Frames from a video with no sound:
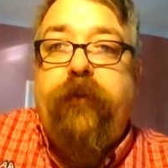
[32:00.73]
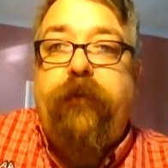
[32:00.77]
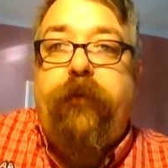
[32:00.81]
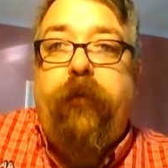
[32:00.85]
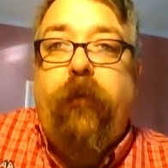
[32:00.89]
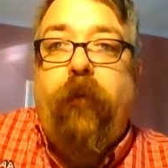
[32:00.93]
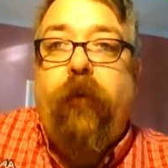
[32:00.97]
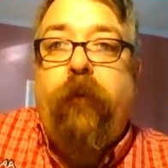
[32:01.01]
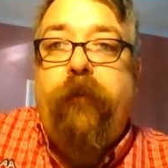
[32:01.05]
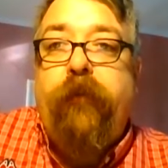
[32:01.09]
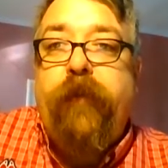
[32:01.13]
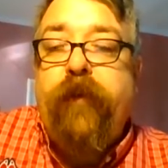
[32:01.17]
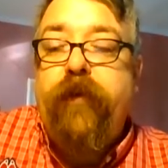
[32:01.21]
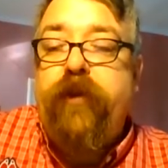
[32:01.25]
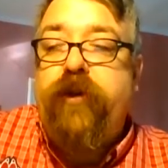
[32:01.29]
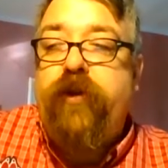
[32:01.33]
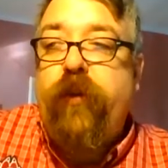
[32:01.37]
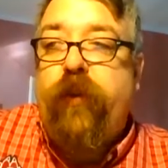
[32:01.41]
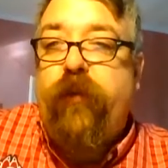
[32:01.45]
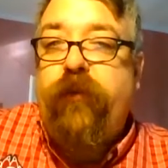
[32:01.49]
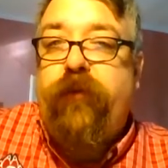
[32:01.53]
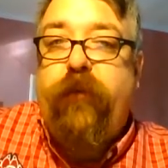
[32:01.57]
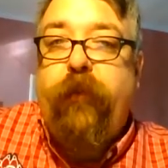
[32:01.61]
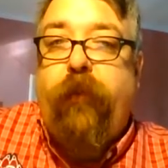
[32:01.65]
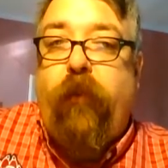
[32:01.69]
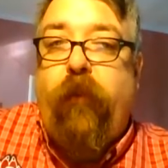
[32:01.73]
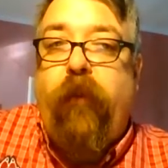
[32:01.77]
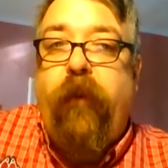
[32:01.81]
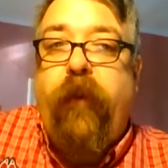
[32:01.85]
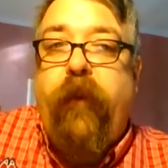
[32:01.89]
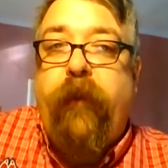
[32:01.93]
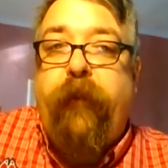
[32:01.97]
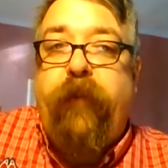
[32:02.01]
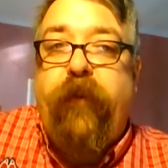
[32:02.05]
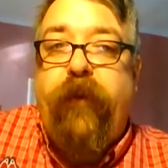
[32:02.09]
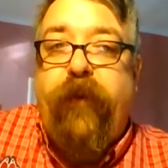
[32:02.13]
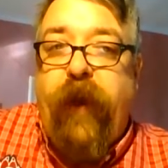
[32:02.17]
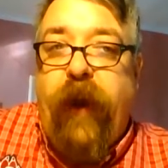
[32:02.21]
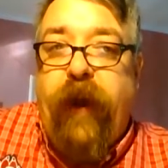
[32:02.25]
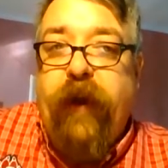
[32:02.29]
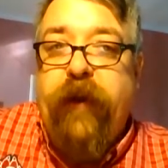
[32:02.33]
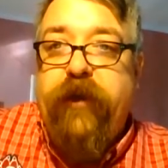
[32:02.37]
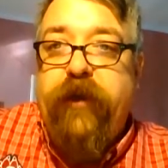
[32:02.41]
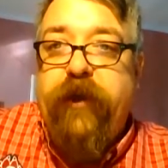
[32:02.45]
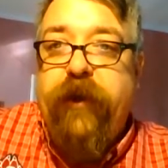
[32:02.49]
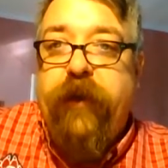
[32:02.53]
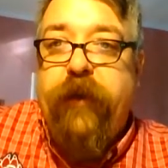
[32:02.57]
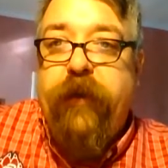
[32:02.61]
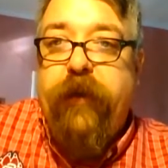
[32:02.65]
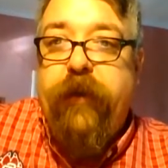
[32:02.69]
for mutual support and
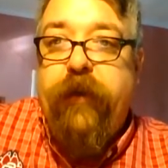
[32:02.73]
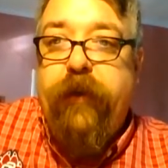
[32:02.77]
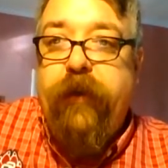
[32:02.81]
protection.